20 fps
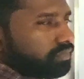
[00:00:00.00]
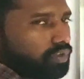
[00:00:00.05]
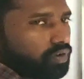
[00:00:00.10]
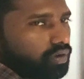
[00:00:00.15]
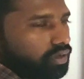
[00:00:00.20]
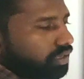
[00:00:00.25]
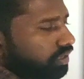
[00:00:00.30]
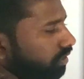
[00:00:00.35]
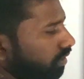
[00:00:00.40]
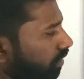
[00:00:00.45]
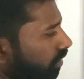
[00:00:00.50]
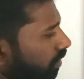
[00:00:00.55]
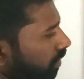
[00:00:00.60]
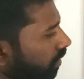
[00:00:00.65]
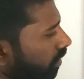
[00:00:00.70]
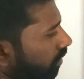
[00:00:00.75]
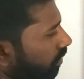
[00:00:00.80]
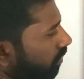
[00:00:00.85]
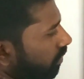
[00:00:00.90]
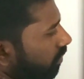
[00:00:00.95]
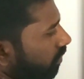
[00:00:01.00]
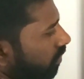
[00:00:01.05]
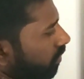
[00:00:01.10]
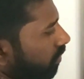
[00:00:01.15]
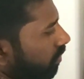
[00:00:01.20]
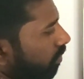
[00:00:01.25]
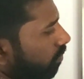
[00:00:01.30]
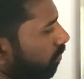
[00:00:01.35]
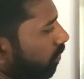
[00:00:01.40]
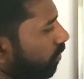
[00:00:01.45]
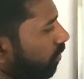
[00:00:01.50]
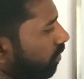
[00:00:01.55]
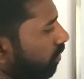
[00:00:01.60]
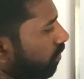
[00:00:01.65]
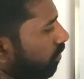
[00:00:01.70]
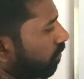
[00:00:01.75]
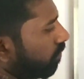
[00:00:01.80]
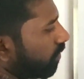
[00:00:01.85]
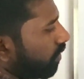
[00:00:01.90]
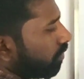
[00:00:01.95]
Okay, and the
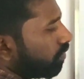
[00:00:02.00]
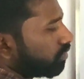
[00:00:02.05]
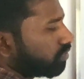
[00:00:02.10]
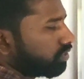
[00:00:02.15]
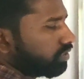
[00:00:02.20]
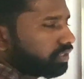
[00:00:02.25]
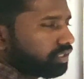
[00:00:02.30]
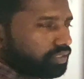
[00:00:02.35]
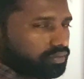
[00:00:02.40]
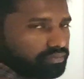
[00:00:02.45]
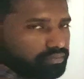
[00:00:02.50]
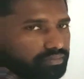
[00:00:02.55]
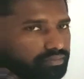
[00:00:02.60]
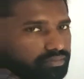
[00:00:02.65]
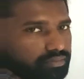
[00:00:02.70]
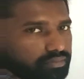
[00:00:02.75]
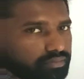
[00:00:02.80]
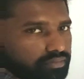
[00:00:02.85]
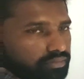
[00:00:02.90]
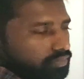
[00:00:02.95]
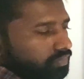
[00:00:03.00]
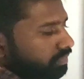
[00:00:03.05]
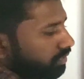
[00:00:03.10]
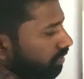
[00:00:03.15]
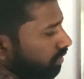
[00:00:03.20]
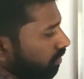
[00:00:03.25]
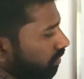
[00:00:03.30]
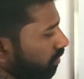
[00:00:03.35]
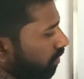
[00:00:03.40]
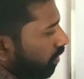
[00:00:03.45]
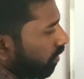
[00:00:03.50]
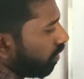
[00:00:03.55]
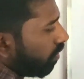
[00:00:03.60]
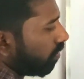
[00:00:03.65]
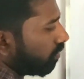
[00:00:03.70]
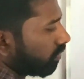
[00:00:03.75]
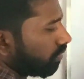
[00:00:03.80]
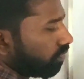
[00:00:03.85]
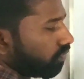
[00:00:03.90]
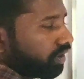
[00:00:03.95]
component of velocity
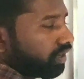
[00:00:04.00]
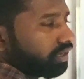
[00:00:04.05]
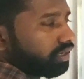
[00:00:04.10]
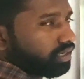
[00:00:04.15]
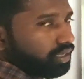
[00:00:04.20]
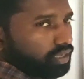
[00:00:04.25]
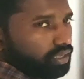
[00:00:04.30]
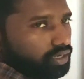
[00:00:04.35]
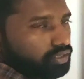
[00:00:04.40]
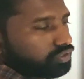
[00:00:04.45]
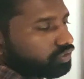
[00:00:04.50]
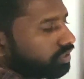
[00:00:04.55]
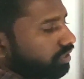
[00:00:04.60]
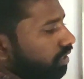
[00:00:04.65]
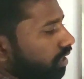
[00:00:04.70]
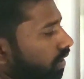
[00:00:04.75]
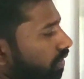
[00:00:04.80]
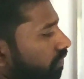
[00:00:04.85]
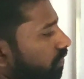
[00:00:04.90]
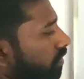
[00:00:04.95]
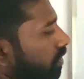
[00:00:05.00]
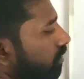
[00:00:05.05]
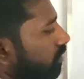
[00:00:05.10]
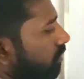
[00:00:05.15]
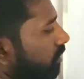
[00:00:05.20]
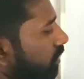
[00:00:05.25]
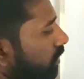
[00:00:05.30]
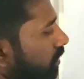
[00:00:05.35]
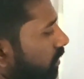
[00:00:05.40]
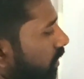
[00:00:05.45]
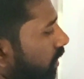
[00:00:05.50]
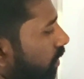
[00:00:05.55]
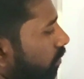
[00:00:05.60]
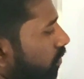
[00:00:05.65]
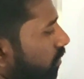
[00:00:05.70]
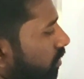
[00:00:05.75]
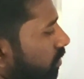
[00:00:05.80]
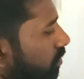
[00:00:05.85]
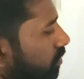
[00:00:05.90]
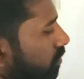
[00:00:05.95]
along the y direction after t
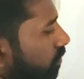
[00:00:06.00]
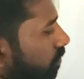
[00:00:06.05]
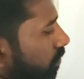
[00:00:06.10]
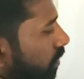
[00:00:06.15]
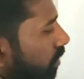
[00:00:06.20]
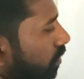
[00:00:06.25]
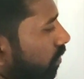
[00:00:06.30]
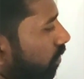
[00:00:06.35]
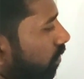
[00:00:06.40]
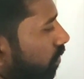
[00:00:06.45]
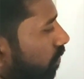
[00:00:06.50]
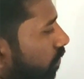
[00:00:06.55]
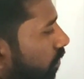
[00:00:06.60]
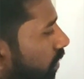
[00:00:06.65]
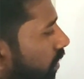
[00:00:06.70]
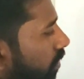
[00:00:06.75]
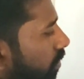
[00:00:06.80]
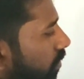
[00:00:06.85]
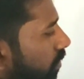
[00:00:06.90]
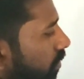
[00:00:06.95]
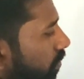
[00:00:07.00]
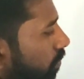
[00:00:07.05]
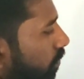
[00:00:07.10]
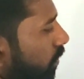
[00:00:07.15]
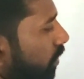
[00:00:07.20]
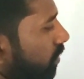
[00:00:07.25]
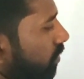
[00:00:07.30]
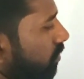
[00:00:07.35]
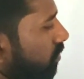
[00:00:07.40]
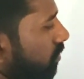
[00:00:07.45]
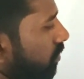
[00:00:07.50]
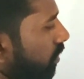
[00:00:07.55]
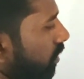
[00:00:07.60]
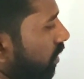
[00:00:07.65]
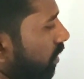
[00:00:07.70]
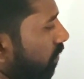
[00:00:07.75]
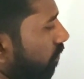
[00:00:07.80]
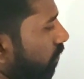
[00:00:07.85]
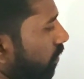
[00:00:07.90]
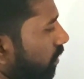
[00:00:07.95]
time is v naught y plus
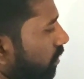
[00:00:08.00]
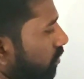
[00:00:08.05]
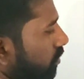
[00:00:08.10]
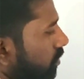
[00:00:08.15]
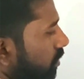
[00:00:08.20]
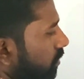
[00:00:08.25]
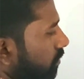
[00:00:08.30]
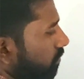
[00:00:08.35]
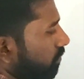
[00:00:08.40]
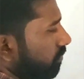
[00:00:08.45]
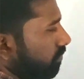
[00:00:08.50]
ayt.